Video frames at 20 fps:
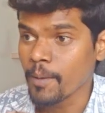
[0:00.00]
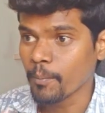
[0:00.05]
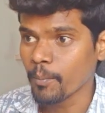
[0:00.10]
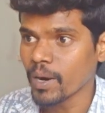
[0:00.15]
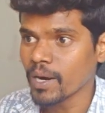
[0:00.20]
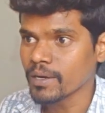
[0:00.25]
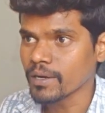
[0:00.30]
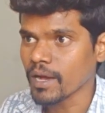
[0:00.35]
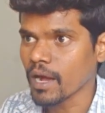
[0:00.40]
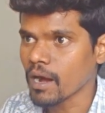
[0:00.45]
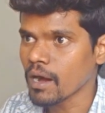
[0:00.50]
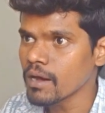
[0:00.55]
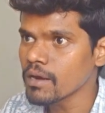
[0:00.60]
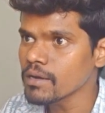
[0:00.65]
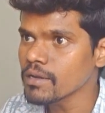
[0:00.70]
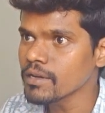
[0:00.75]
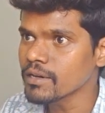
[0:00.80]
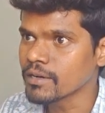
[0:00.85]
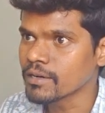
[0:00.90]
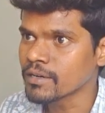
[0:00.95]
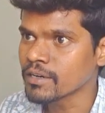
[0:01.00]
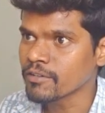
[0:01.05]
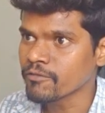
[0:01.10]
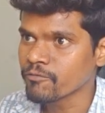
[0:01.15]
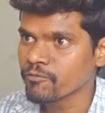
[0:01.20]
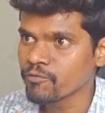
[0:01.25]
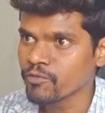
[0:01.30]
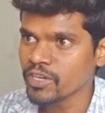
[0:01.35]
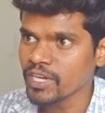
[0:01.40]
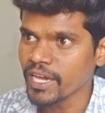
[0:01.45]
But
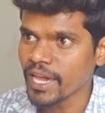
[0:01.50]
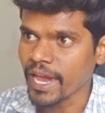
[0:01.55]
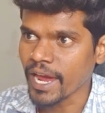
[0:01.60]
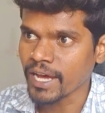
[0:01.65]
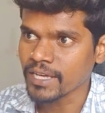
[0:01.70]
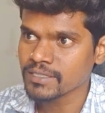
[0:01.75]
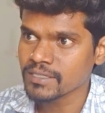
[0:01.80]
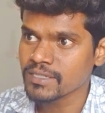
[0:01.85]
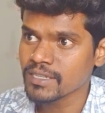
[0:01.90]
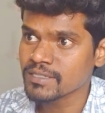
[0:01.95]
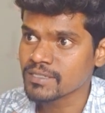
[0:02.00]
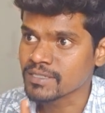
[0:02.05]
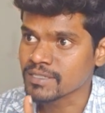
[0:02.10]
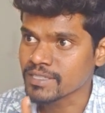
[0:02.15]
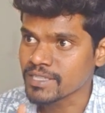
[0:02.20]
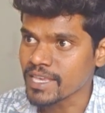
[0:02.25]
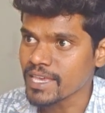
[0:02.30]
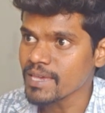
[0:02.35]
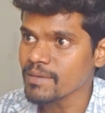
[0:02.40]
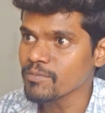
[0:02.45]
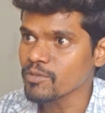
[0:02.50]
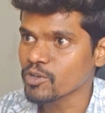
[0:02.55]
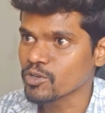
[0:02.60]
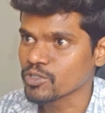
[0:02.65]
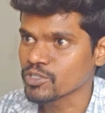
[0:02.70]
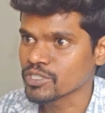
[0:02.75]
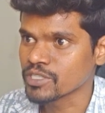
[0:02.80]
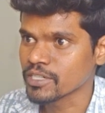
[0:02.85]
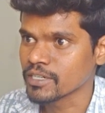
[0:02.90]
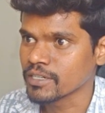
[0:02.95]
earlier we asked the same
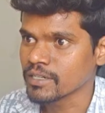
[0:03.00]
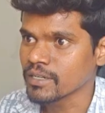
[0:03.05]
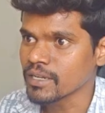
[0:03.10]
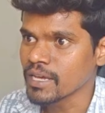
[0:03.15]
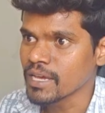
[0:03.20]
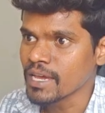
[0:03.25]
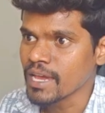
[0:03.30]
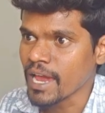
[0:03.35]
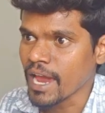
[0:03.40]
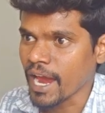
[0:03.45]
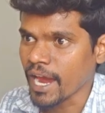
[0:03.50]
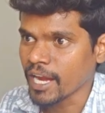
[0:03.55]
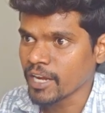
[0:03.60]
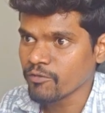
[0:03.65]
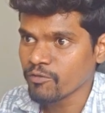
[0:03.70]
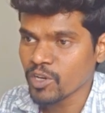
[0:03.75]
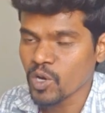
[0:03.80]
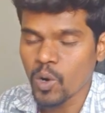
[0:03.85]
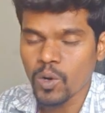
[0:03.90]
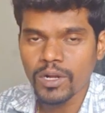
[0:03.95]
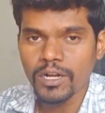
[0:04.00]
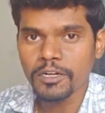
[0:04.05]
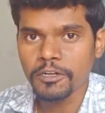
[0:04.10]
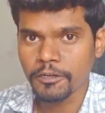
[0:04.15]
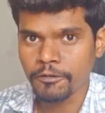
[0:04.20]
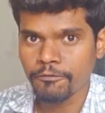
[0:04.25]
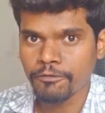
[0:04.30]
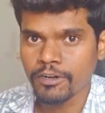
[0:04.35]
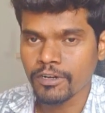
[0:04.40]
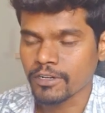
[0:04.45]
question and we got a
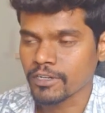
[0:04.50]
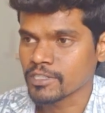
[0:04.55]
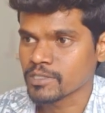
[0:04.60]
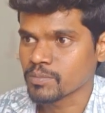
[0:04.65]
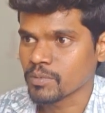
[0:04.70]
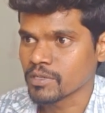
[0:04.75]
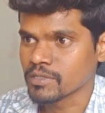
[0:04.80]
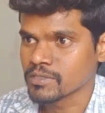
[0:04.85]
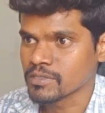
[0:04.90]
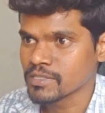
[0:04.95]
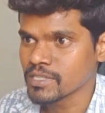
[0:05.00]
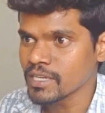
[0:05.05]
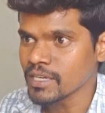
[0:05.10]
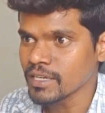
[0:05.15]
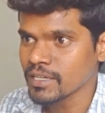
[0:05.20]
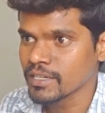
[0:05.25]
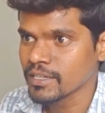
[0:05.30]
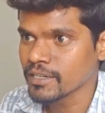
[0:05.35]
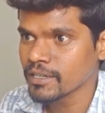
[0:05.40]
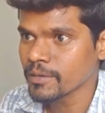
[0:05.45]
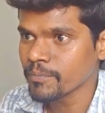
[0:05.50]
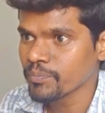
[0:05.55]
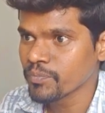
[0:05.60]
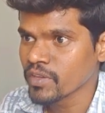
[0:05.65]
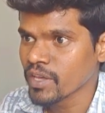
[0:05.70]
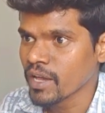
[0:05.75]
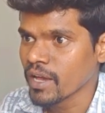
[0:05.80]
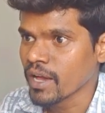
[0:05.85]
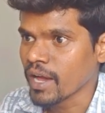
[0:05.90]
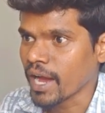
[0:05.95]
different response. See
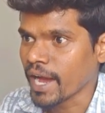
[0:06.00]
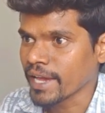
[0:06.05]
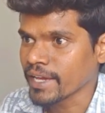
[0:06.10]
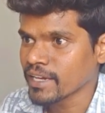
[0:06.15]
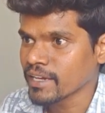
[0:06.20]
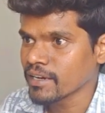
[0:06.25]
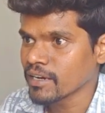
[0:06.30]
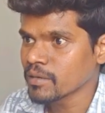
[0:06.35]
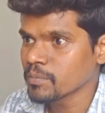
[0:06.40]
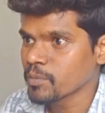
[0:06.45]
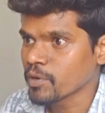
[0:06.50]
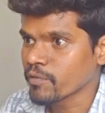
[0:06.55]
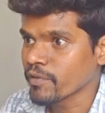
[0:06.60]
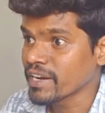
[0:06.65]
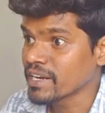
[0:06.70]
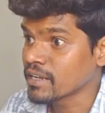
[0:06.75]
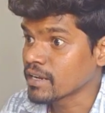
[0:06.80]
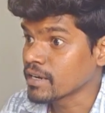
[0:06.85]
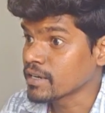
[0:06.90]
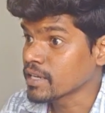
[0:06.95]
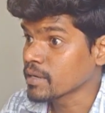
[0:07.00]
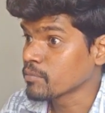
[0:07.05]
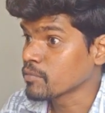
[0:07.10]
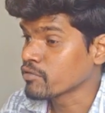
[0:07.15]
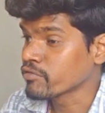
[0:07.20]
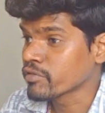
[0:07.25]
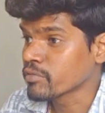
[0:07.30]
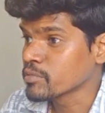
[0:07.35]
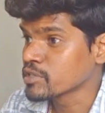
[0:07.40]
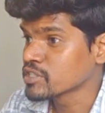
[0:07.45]
here, I cannot provide real-time
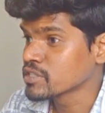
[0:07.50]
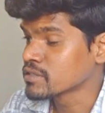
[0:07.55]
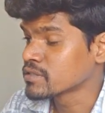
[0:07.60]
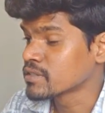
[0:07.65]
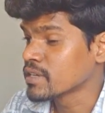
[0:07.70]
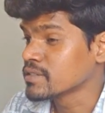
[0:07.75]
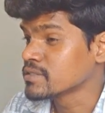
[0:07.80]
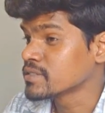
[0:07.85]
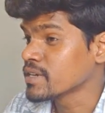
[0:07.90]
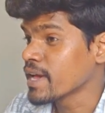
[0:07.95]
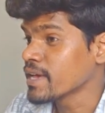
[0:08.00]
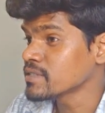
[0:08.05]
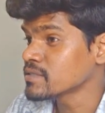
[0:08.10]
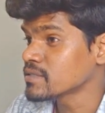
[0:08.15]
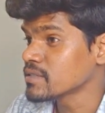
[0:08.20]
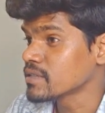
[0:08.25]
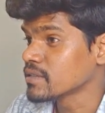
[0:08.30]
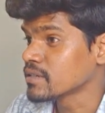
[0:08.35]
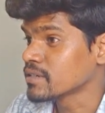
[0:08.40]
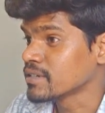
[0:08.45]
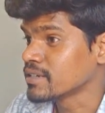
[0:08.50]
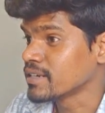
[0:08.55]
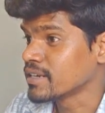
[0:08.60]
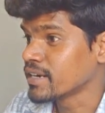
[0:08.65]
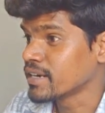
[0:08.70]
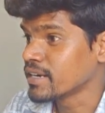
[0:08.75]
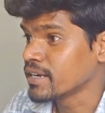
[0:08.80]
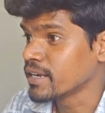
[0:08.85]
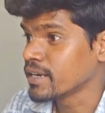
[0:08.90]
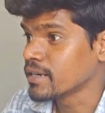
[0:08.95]
information such as the
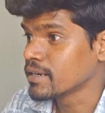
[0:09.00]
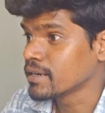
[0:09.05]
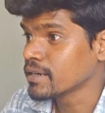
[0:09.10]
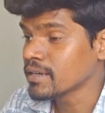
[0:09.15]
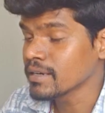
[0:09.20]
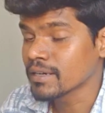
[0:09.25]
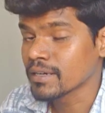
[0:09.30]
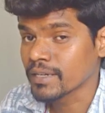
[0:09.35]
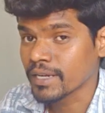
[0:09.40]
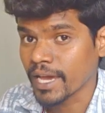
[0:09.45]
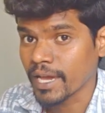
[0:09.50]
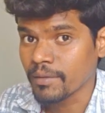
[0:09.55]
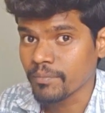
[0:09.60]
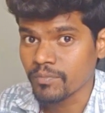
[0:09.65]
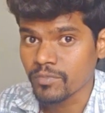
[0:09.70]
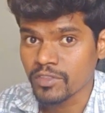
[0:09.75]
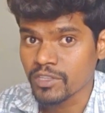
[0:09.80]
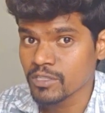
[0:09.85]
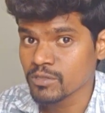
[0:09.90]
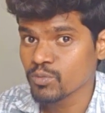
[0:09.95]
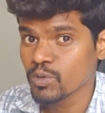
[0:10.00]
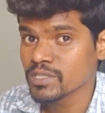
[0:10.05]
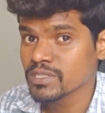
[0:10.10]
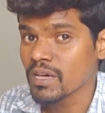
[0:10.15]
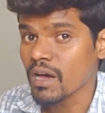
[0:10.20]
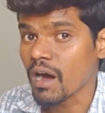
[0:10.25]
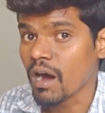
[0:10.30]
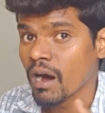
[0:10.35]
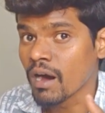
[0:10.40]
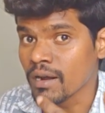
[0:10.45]
current date and time. This was
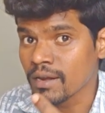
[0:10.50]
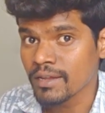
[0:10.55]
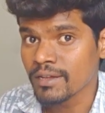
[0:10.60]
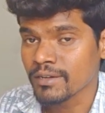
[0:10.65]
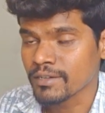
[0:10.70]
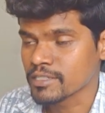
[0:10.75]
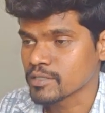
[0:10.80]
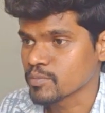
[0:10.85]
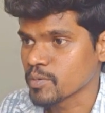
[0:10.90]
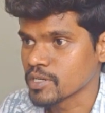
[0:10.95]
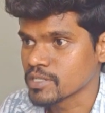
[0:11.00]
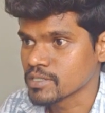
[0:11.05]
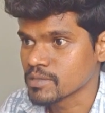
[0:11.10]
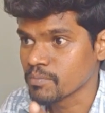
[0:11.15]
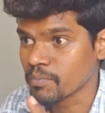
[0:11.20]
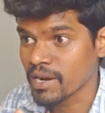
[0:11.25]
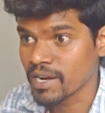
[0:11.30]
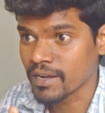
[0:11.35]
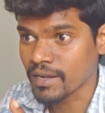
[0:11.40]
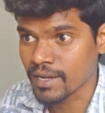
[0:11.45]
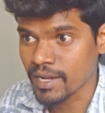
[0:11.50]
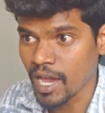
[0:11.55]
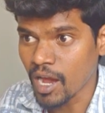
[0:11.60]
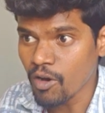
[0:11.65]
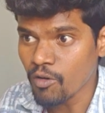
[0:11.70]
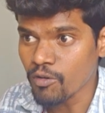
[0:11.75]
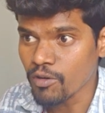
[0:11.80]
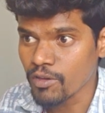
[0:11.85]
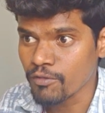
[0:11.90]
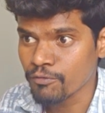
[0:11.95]
the earlier response. But
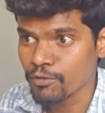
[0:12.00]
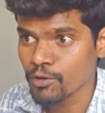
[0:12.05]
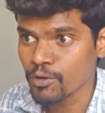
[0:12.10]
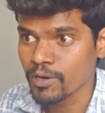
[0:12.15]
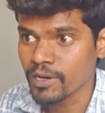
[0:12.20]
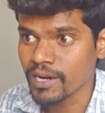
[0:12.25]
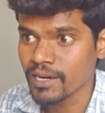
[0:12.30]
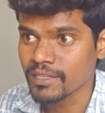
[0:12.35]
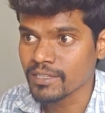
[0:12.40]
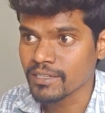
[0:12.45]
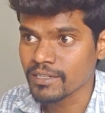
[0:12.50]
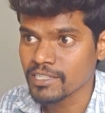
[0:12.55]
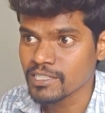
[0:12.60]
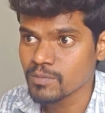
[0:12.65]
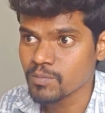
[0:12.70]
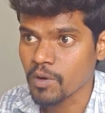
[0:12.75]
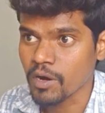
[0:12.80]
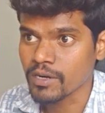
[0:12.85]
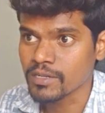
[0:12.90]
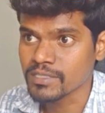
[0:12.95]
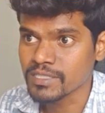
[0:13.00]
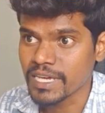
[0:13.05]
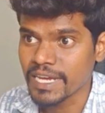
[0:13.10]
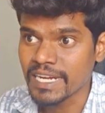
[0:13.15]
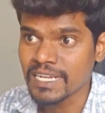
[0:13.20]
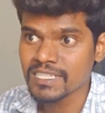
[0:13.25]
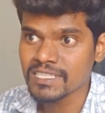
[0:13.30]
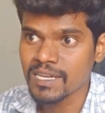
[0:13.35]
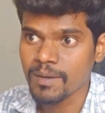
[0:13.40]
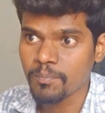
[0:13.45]
now if you look at the response,
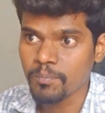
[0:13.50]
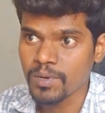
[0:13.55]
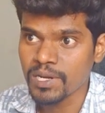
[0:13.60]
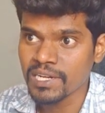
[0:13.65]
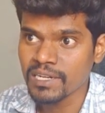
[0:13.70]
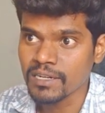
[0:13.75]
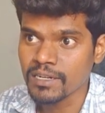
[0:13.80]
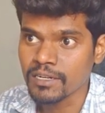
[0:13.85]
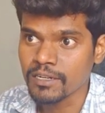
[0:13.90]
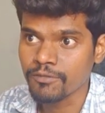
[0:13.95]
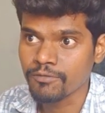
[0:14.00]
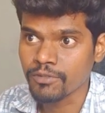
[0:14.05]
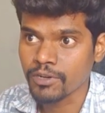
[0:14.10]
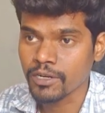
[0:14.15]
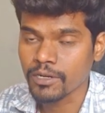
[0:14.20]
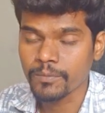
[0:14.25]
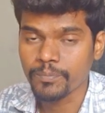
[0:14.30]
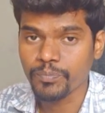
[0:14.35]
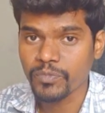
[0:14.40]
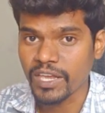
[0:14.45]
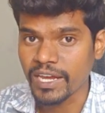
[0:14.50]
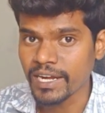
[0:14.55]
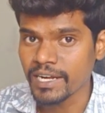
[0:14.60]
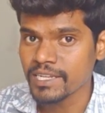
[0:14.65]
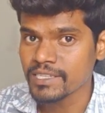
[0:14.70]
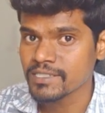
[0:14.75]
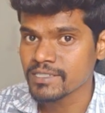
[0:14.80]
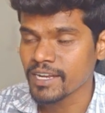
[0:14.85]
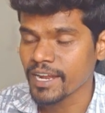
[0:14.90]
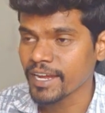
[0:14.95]
it is completely different. It
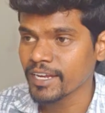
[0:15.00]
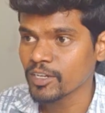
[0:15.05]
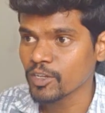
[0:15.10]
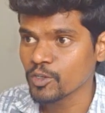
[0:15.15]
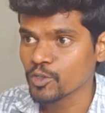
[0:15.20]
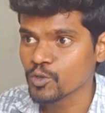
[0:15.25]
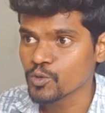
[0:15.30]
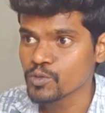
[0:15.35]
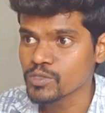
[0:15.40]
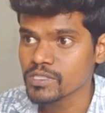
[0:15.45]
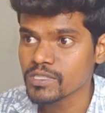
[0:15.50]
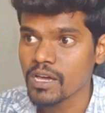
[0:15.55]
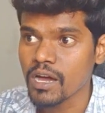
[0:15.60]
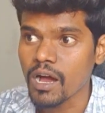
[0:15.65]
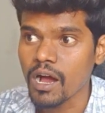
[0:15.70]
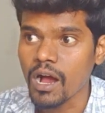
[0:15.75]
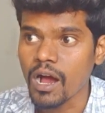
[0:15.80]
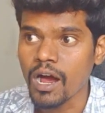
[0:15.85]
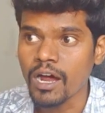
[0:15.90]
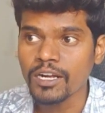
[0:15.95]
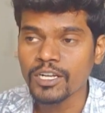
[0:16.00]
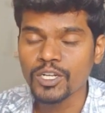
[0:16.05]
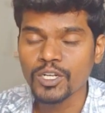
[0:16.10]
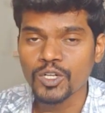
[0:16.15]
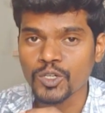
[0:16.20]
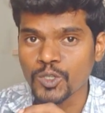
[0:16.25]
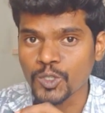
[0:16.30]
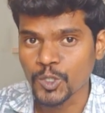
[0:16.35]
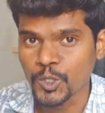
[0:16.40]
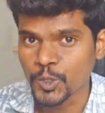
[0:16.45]
is trying to use a
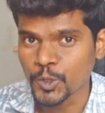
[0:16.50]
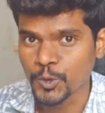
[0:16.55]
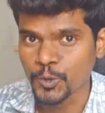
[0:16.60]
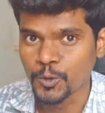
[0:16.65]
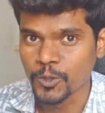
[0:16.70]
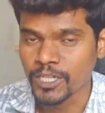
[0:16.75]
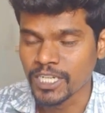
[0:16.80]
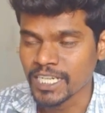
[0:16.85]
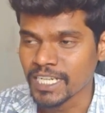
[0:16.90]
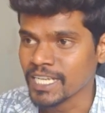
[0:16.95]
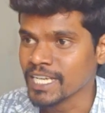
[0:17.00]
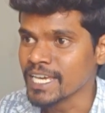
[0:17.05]
tool.